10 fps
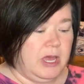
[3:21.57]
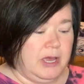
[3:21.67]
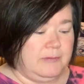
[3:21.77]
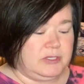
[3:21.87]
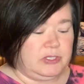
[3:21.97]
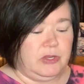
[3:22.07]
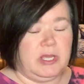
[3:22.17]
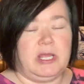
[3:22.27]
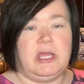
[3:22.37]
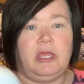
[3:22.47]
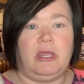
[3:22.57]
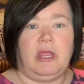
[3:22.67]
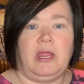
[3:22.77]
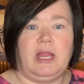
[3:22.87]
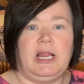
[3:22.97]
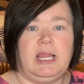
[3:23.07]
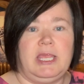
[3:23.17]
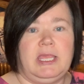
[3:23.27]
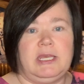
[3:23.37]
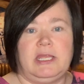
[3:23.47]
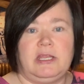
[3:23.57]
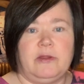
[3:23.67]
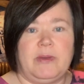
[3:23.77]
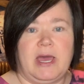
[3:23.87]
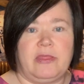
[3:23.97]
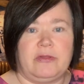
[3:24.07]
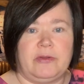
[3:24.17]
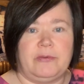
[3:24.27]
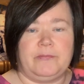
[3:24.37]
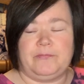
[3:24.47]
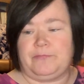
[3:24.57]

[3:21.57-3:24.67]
Um, so you get a good clean in your bathroom.